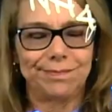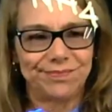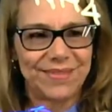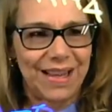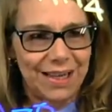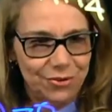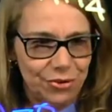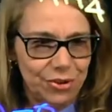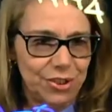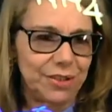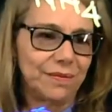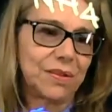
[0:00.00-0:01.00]

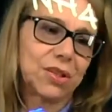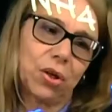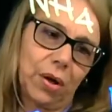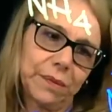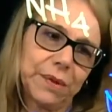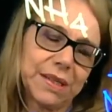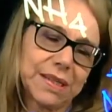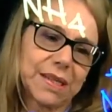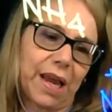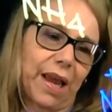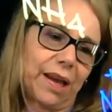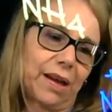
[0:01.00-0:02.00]
nitrogen, so I'm going to
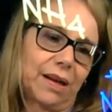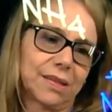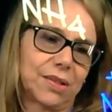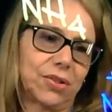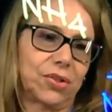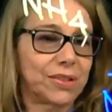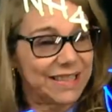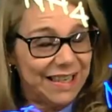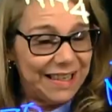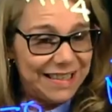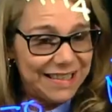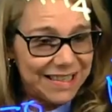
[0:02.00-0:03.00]
say oxidation
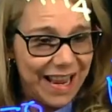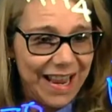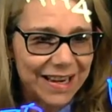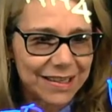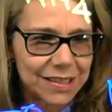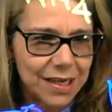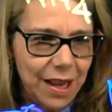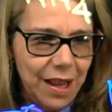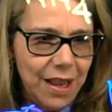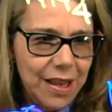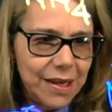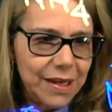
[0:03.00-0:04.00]
state is X.
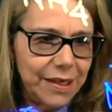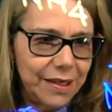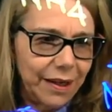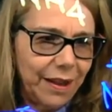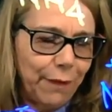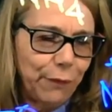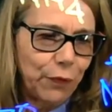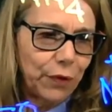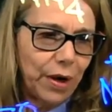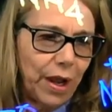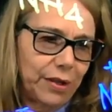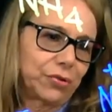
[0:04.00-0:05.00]
And I have 4
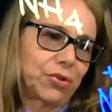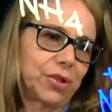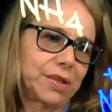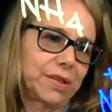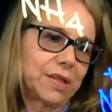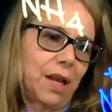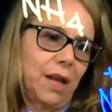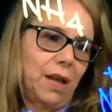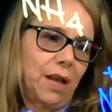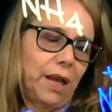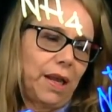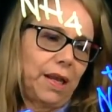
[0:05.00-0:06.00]
hydrogens,
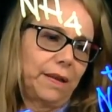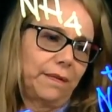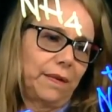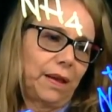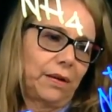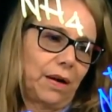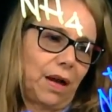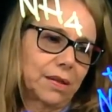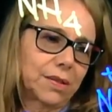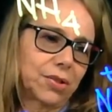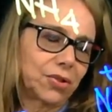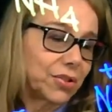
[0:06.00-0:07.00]
and their
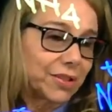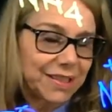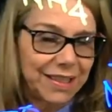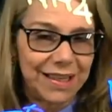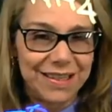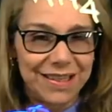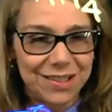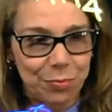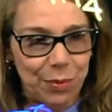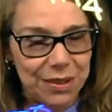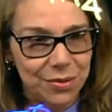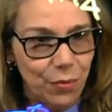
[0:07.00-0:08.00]
oxidation state is
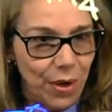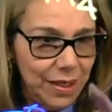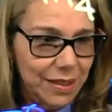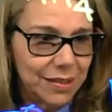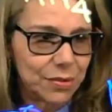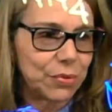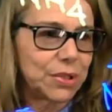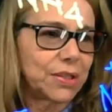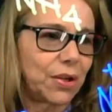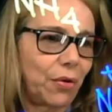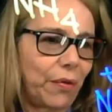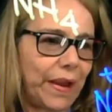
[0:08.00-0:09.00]
+1, as we
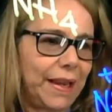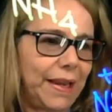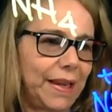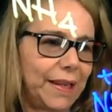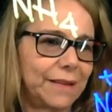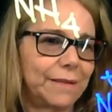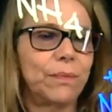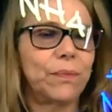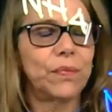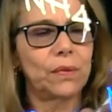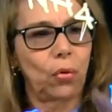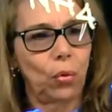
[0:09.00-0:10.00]
saw, and
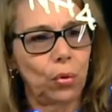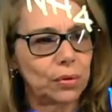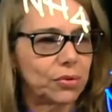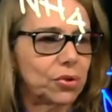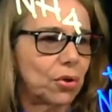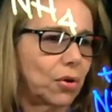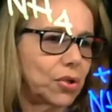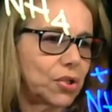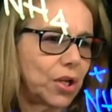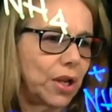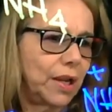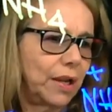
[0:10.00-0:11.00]
total
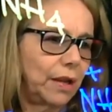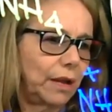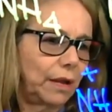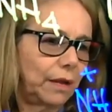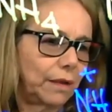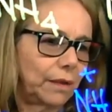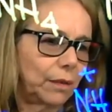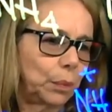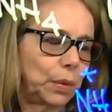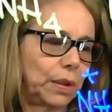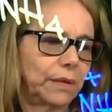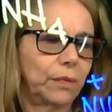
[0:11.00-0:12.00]
charge is
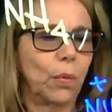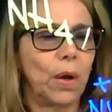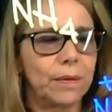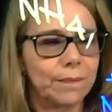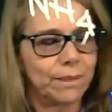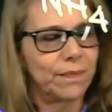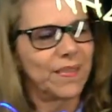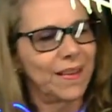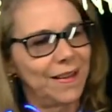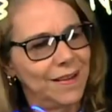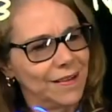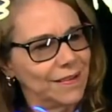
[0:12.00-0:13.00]
+1.
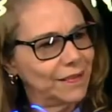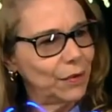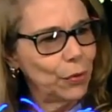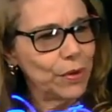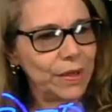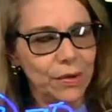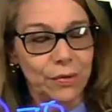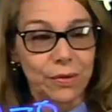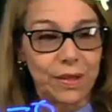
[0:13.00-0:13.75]
So here, the